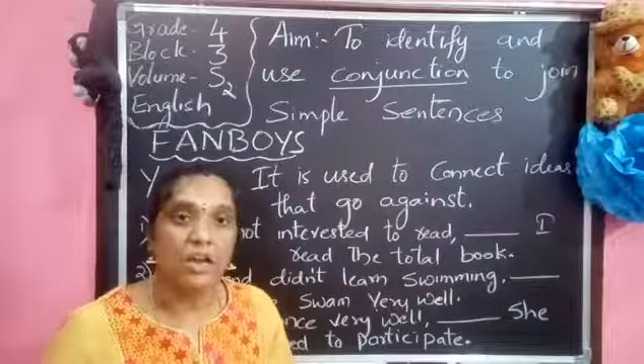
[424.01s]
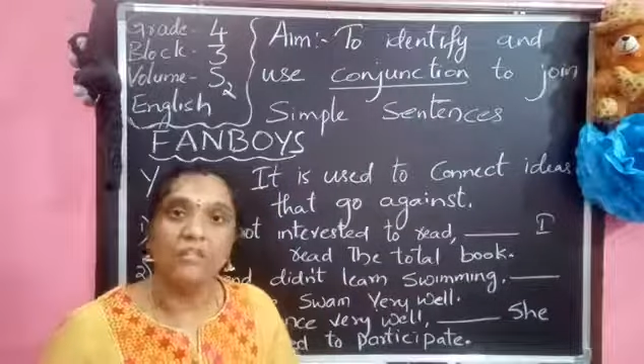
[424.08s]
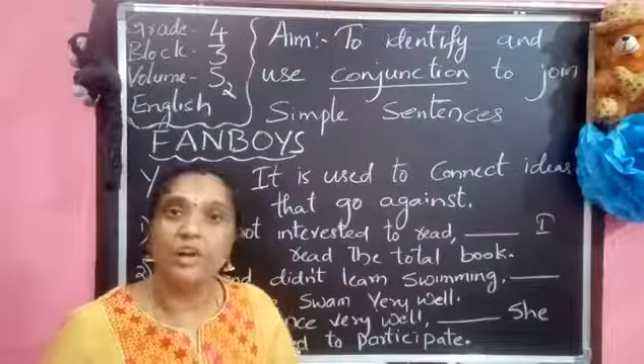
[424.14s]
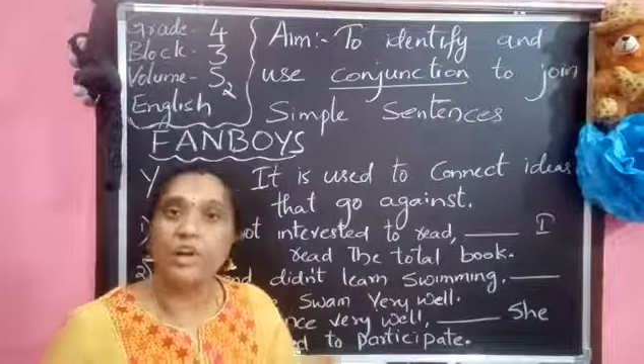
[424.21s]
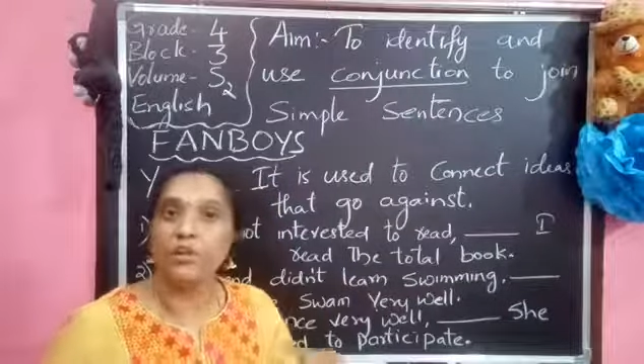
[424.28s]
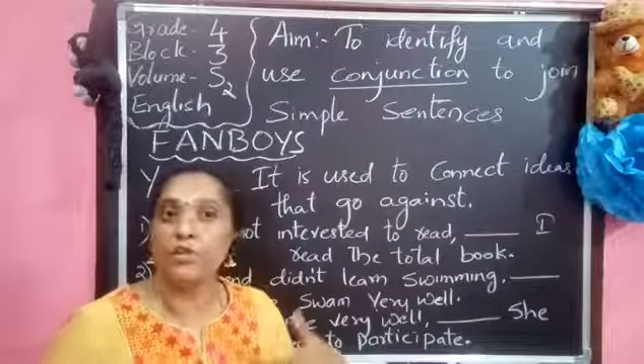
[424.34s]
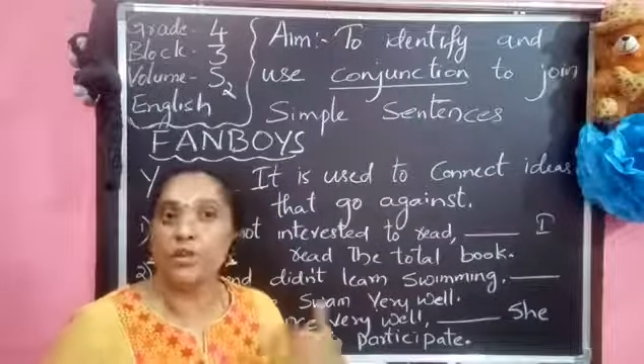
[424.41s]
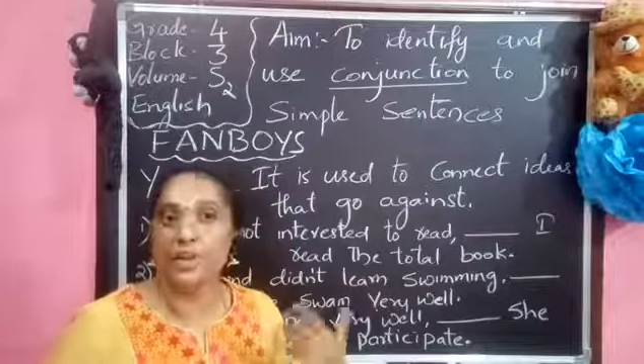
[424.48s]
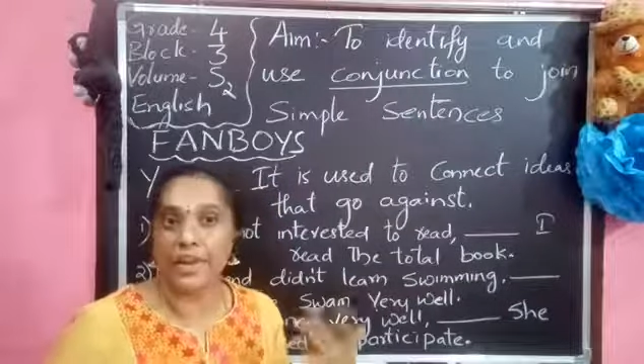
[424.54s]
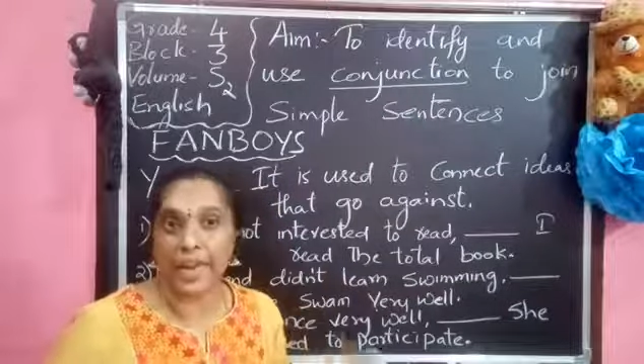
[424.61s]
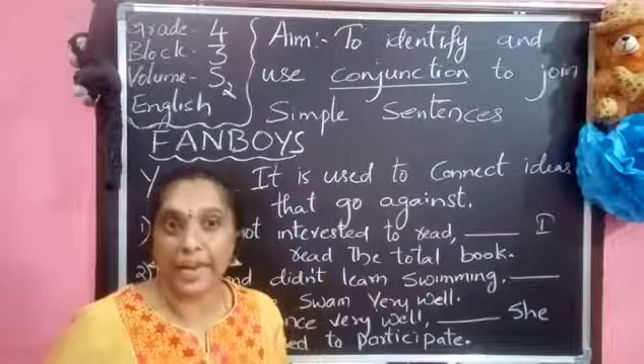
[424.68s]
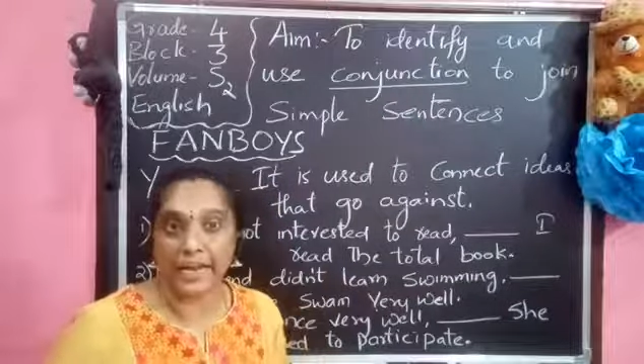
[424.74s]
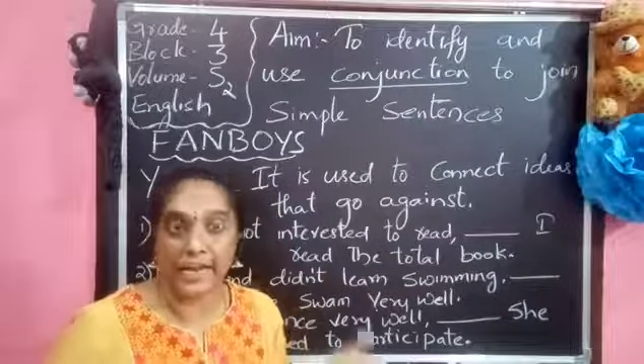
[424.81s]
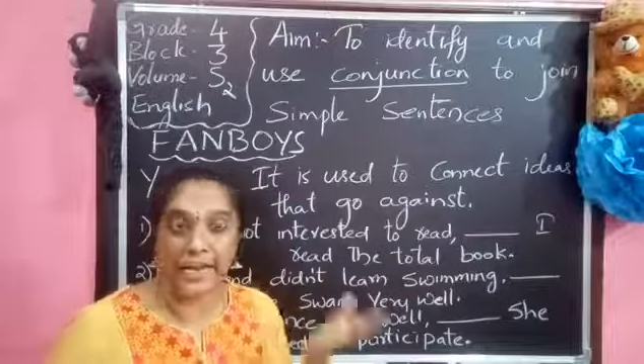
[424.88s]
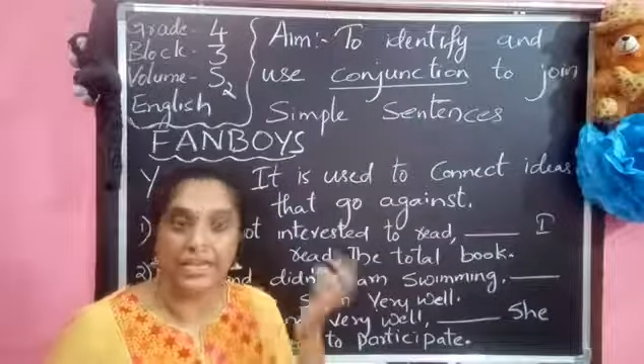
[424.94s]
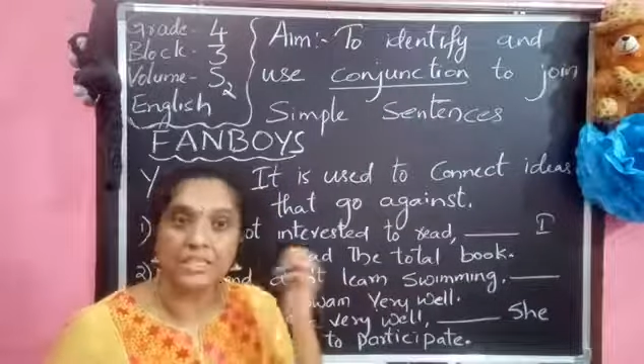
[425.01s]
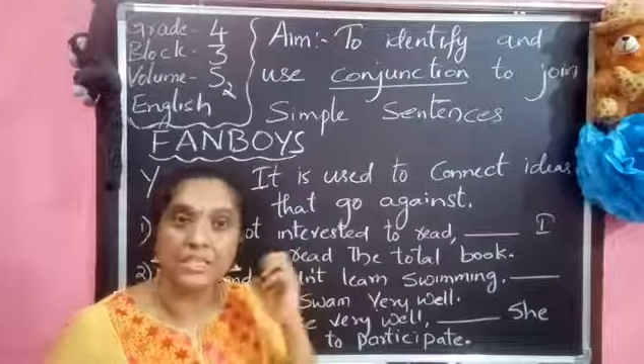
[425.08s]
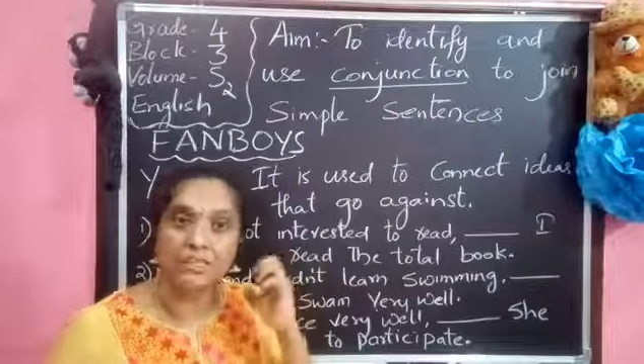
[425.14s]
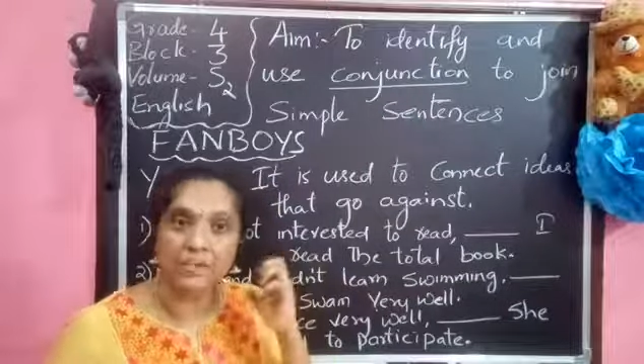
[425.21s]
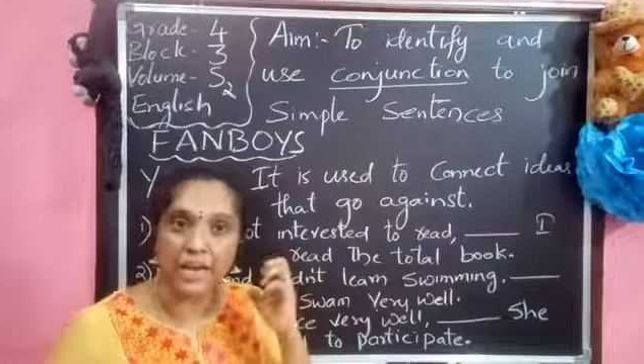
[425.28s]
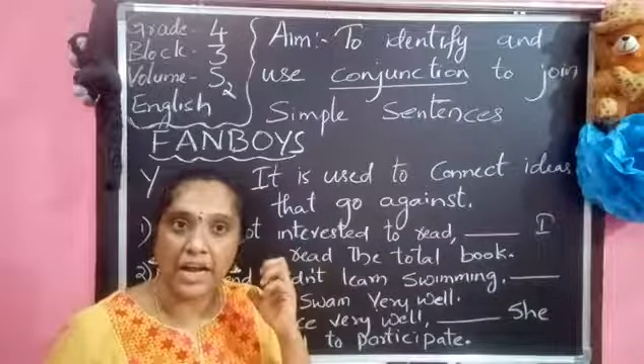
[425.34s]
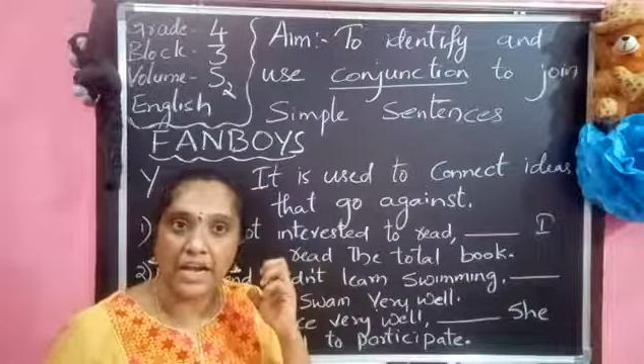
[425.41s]
We are doing against
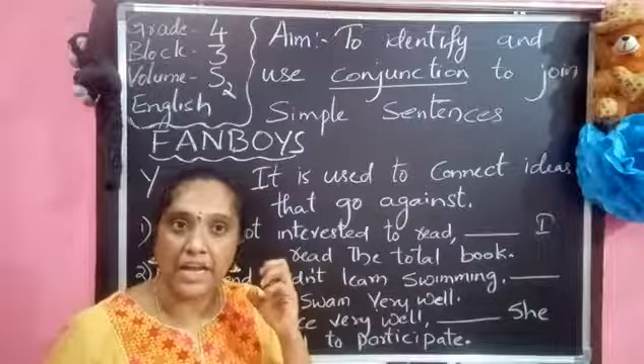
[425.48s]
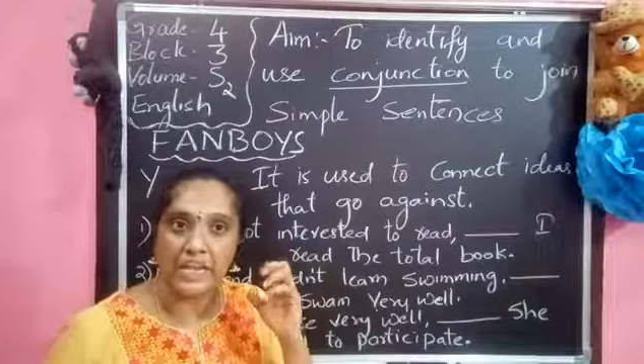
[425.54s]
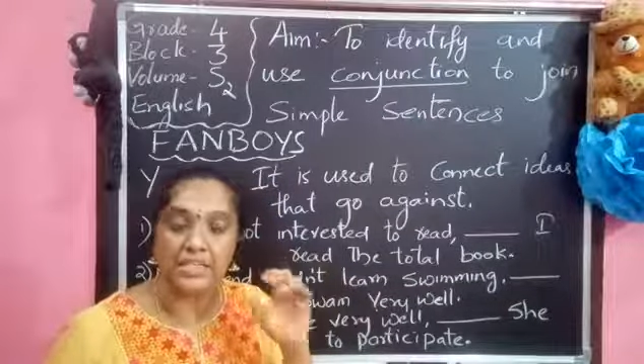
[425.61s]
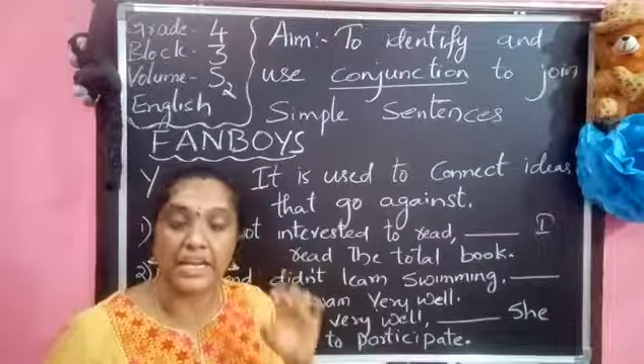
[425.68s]
our ideas,